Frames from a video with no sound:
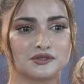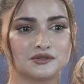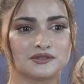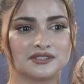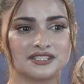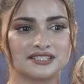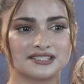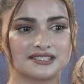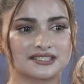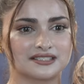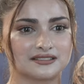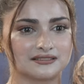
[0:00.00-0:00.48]

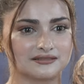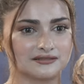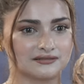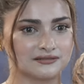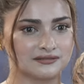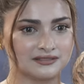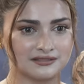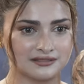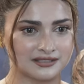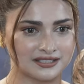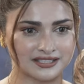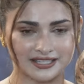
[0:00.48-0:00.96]
this
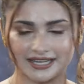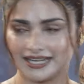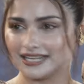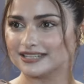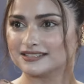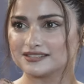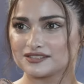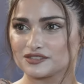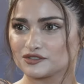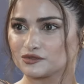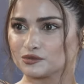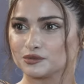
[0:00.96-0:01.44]

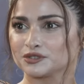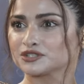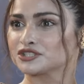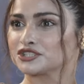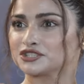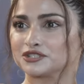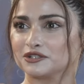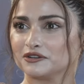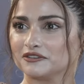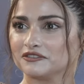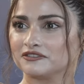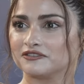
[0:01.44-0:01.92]
great
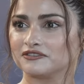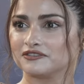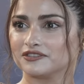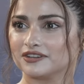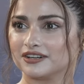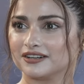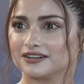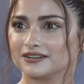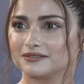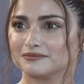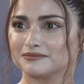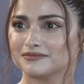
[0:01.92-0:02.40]
swoosh of,
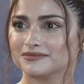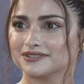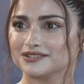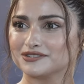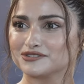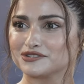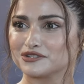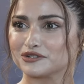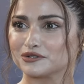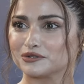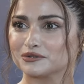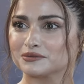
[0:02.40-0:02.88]

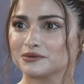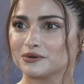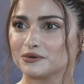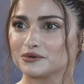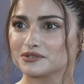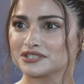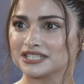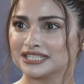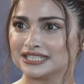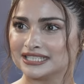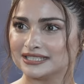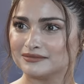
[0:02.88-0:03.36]

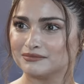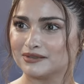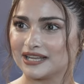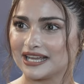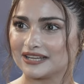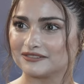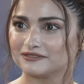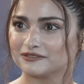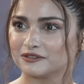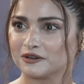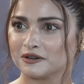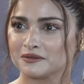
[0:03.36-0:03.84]
OTT
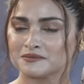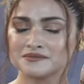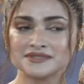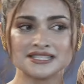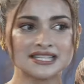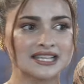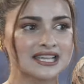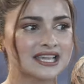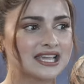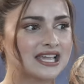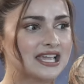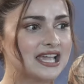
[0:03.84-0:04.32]
platforms.
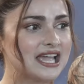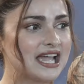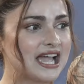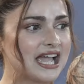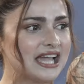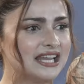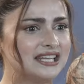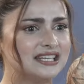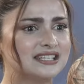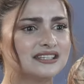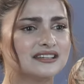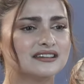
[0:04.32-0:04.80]

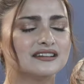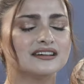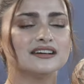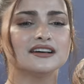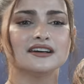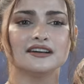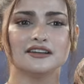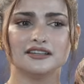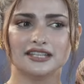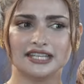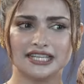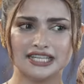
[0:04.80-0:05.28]
And
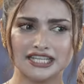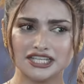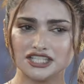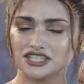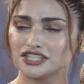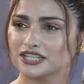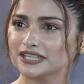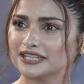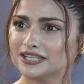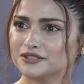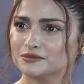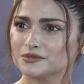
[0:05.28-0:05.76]

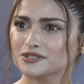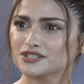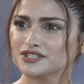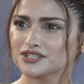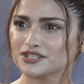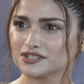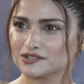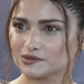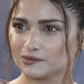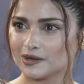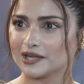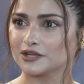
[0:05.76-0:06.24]
initially it was
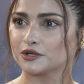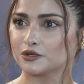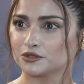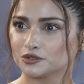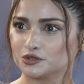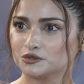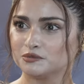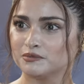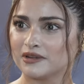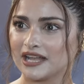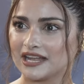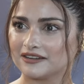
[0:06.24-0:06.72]
just one or
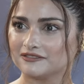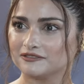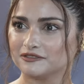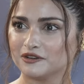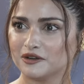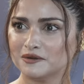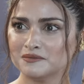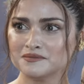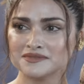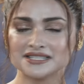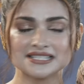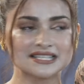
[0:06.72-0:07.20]
two
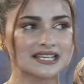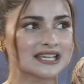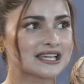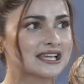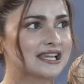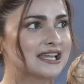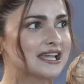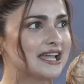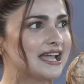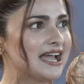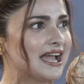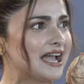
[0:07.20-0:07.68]
platforms.
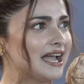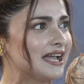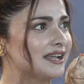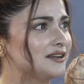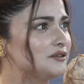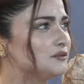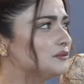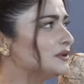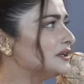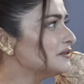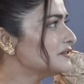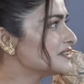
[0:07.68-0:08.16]

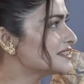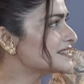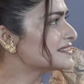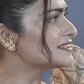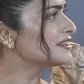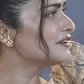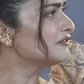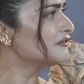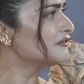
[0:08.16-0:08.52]
And we were still